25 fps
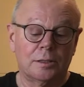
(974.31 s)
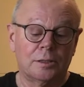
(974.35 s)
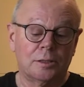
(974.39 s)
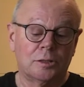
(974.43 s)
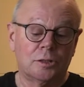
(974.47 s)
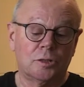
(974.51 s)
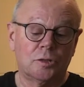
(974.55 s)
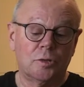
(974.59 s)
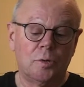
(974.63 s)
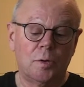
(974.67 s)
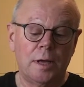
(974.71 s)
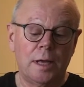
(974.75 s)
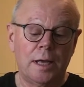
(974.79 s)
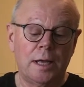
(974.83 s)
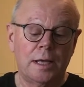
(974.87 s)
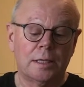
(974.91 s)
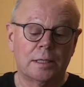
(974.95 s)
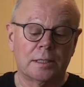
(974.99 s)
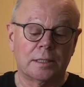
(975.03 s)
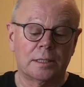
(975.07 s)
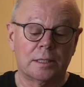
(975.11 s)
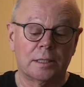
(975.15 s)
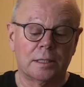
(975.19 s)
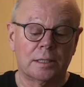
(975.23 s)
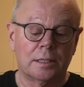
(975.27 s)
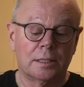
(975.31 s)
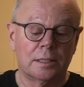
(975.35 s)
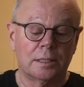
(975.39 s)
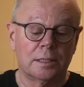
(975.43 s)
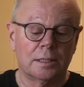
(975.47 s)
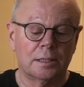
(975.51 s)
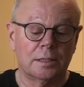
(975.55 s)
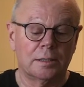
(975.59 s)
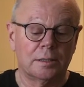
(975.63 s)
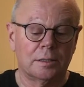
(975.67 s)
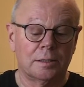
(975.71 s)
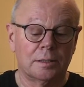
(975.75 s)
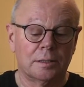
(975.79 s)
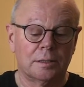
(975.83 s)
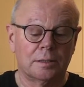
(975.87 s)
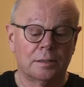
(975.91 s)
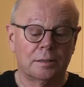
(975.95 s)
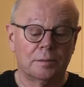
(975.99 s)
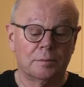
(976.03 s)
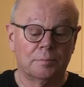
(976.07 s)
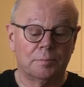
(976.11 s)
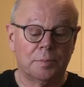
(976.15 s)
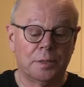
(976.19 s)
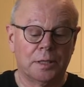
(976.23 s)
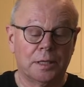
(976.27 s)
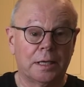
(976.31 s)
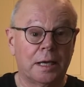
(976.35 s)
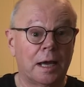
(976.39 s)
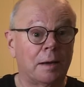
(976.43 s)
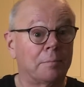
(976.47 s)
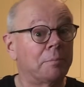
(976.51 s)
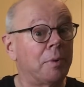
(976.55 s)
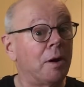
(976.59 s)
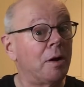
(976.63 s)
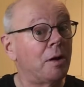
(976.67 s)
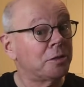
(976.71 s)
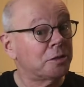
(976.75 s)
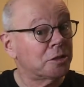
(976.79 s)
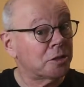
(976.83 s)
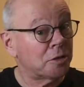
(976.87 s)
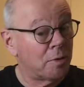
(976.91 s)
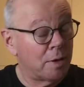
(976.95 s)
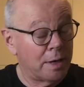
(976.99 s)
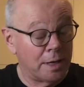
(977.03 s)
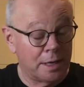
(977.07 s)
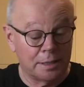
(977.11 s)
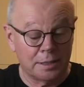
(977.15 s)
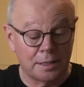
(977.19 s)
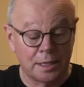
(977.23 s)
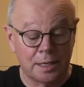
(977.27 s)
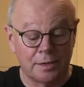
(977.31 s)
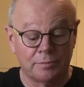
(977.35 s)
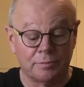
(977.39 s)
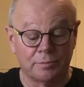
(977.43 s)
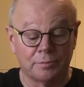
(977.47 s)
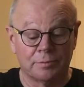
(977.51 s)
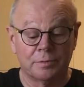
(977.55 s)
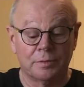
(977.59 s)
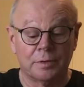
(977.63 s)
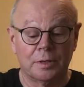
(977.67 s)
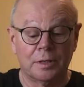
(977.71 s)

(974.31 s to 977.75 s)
squares, pecan pie squares even.